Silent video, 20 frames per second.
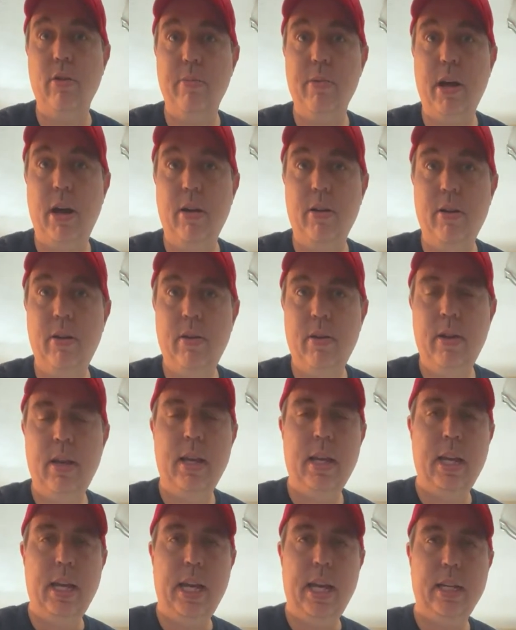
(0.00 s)
about
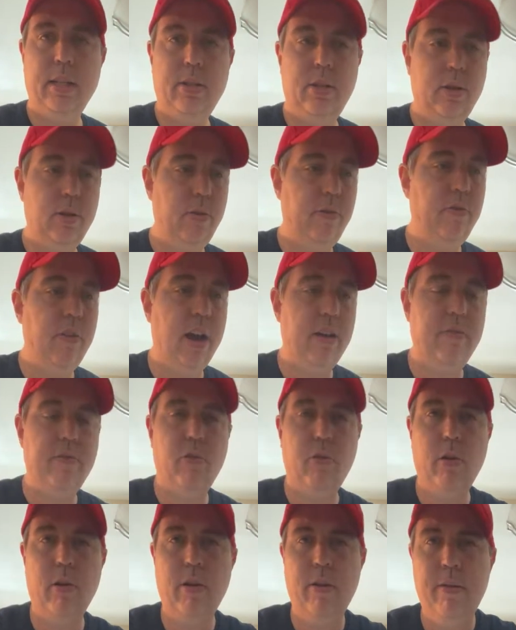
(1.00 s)
and to fight
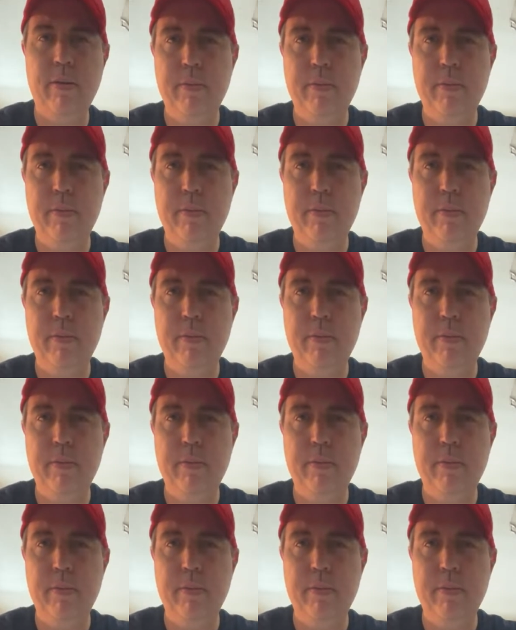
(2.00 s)
for.